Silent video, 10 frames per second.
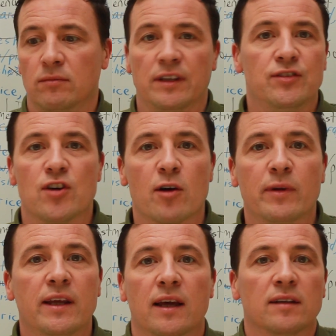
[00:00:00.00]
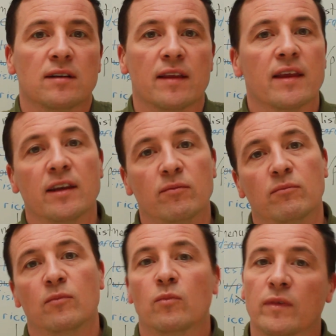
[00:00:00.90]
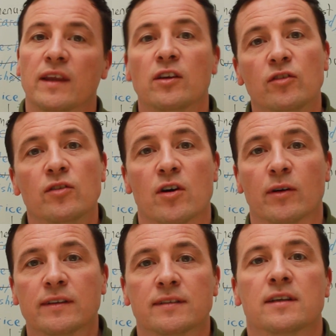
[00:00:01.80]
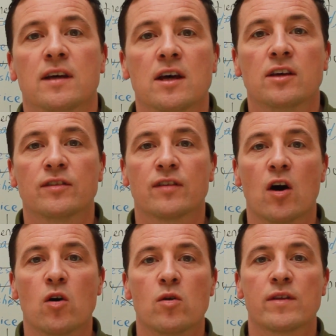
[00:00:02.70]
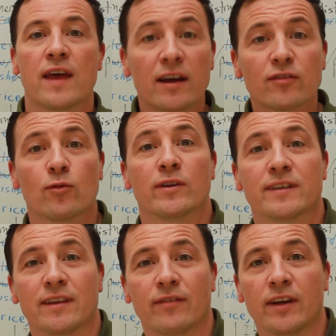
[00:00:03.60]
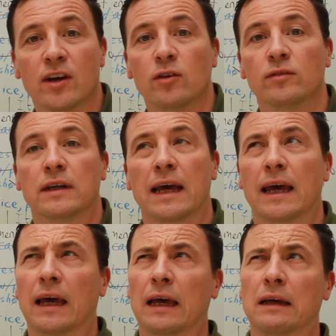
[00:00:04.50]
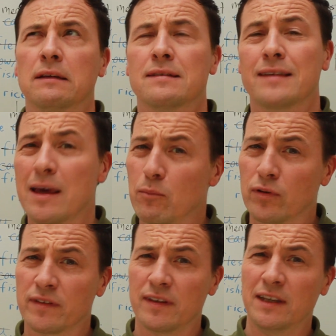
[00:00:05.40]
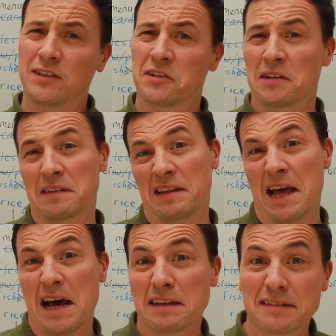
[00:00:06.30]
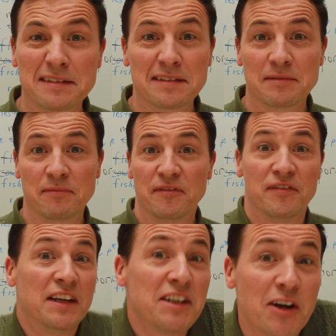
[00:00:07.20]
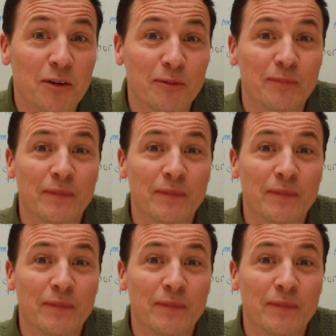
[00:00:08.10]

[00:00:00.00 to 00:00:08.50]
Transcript: Germany, and then you do know it. So thanks for watching the video. Same procedure as last video.